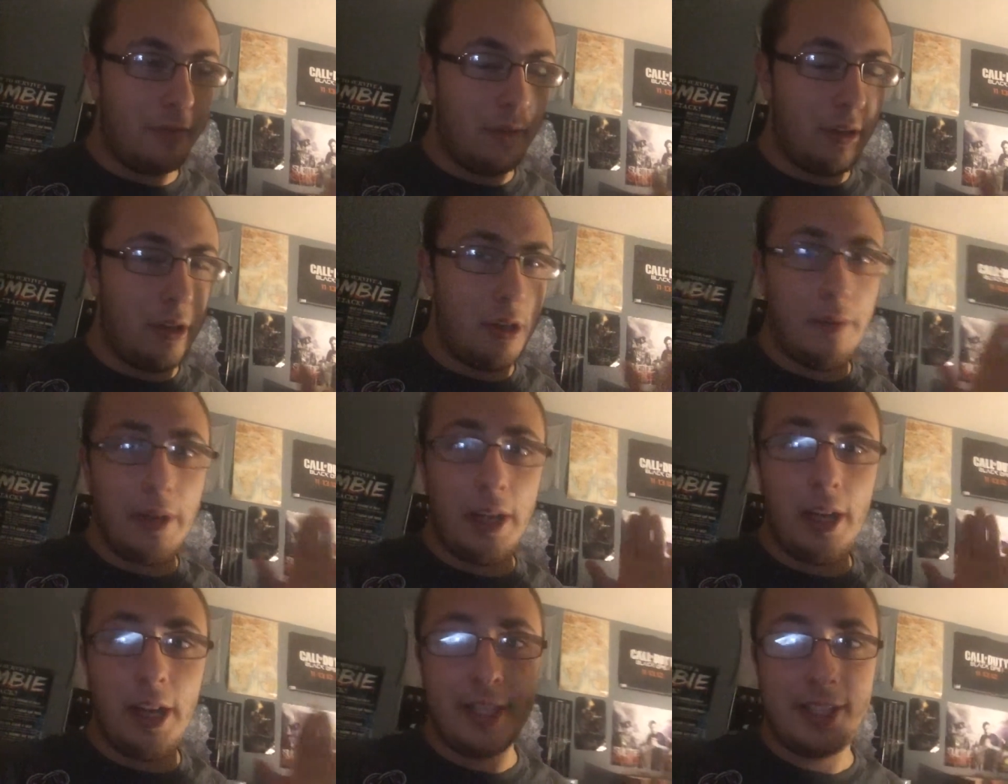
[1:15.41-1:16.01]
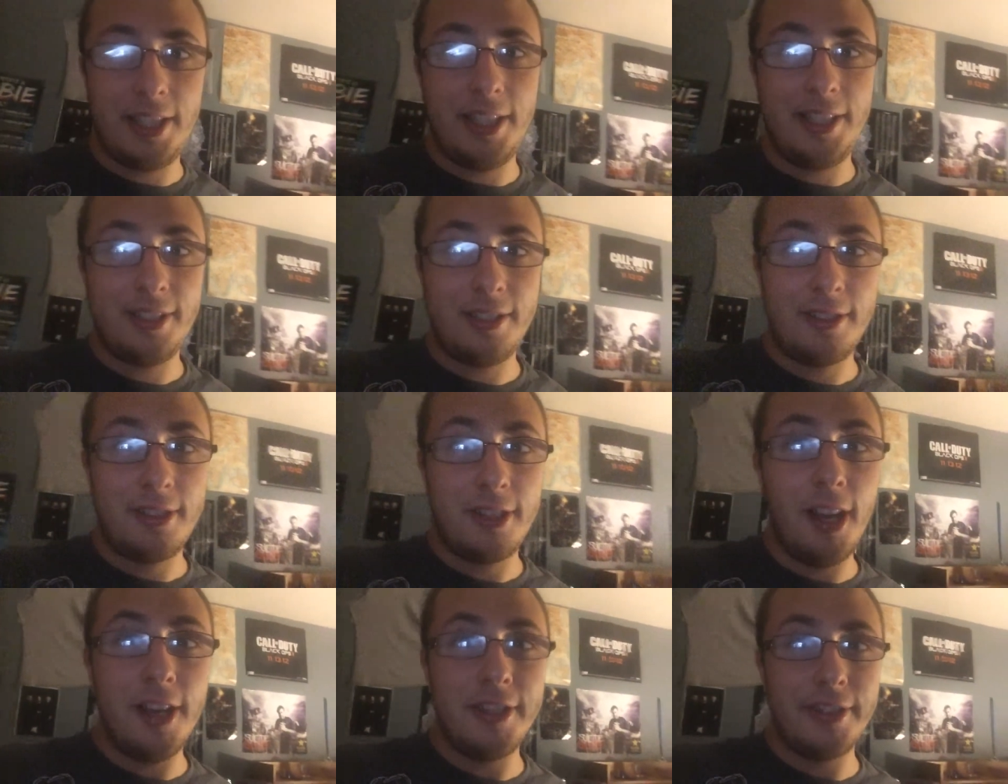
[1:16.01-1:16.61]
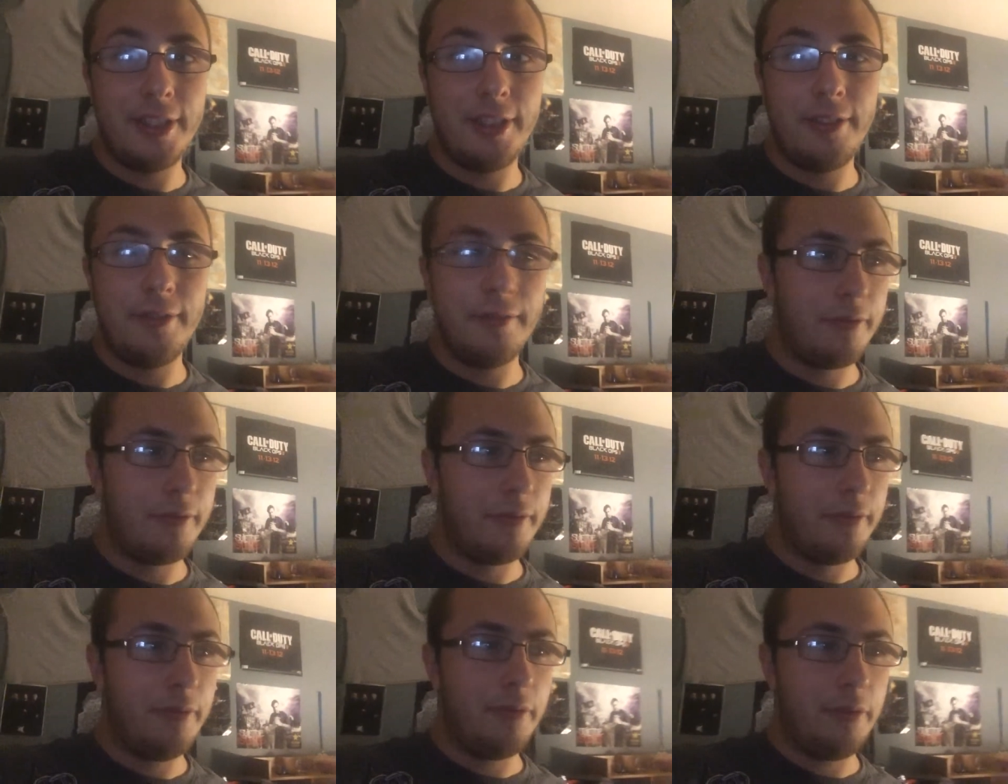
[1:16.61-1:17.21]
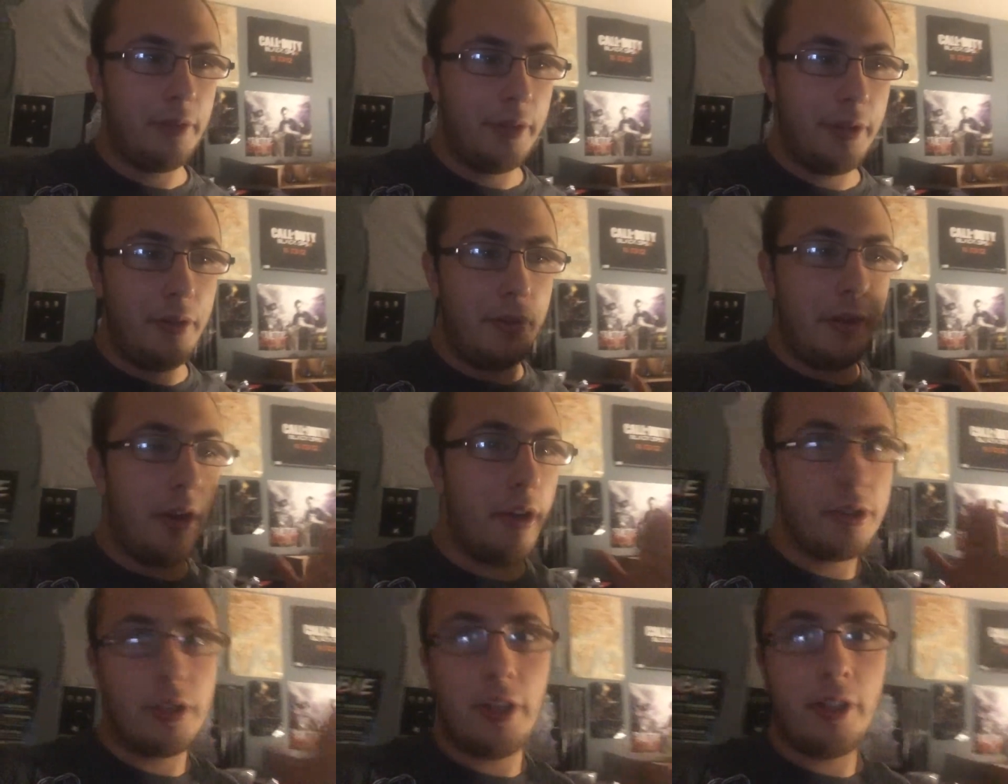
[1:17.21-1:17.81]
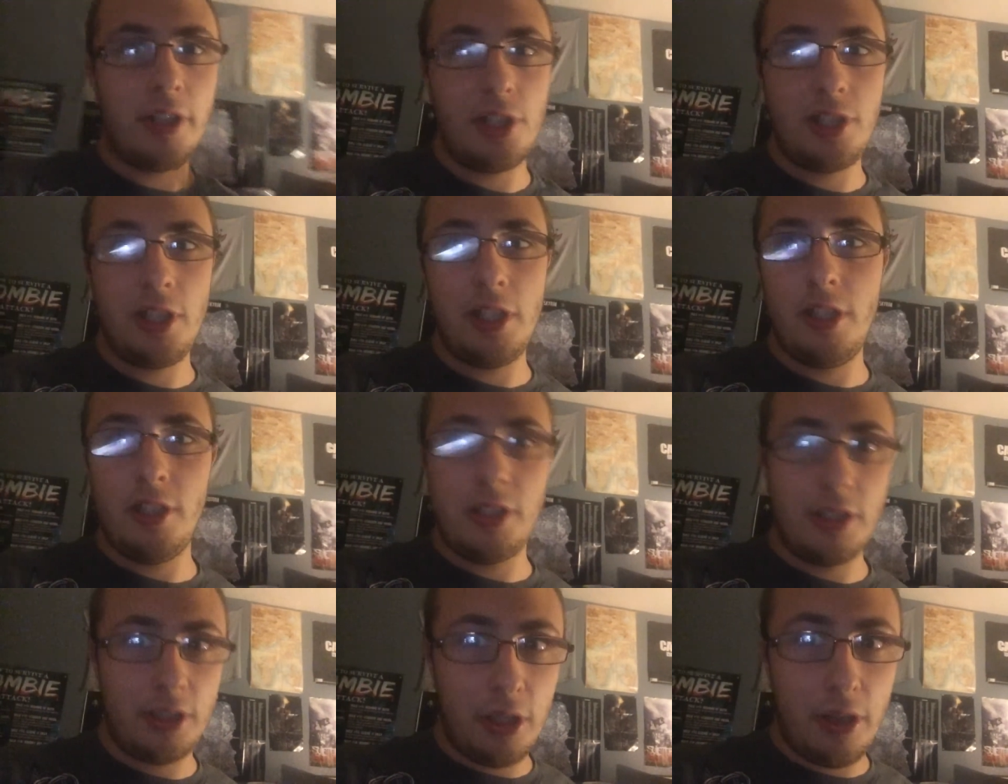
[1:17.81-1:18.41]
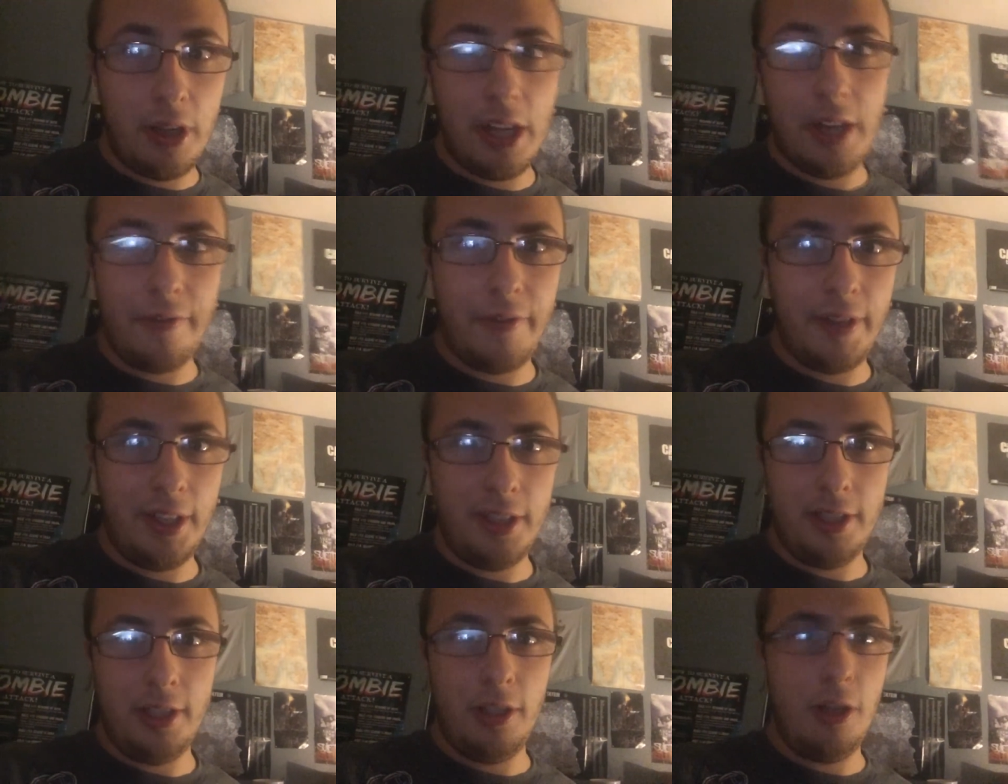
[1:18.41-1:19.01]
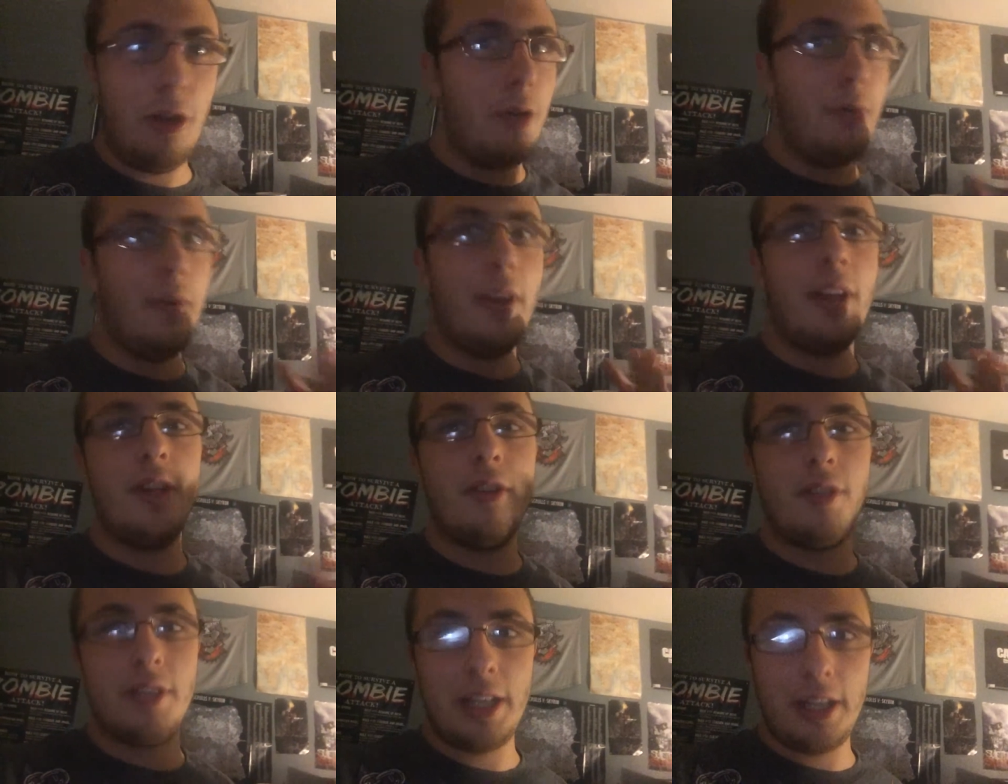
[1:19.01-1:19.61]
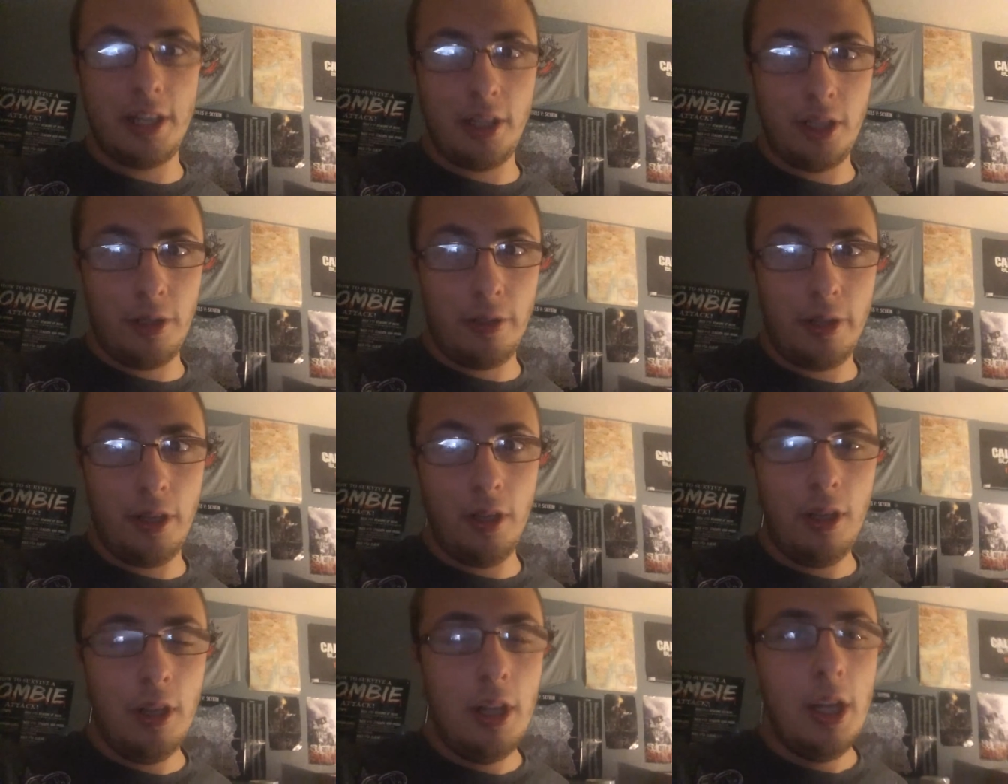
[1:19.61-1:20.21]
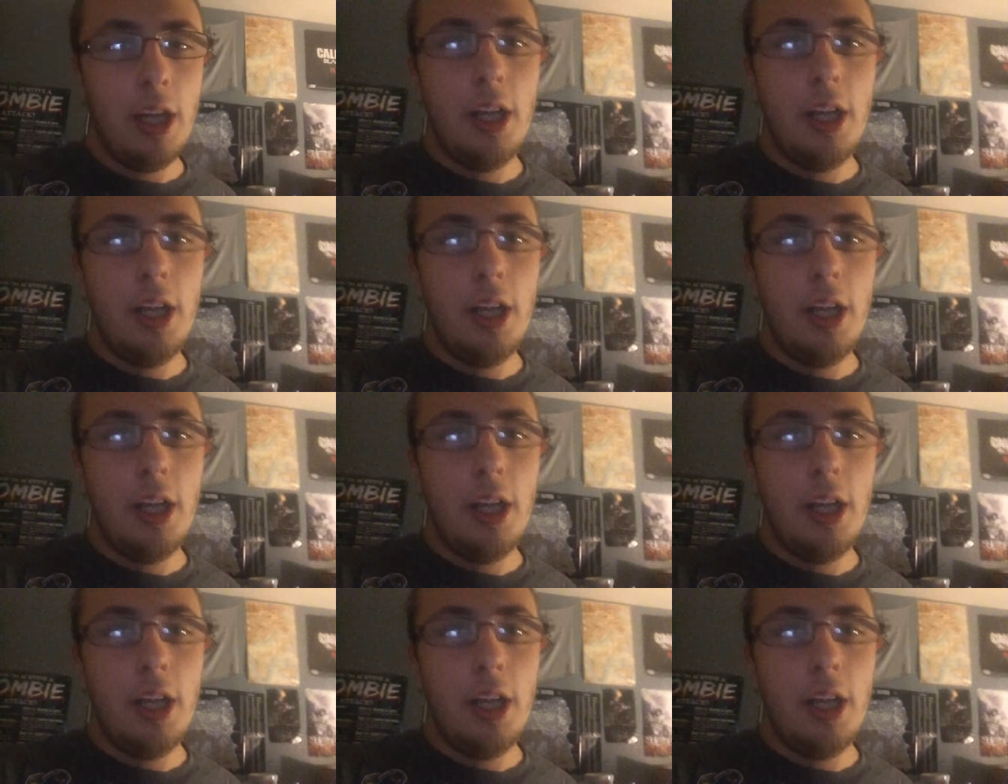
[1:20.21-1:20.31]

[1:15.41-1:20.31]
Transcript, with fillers: or my IT cousin who knows all this shit doesn't know how to fix it. Nobody knows how to do it.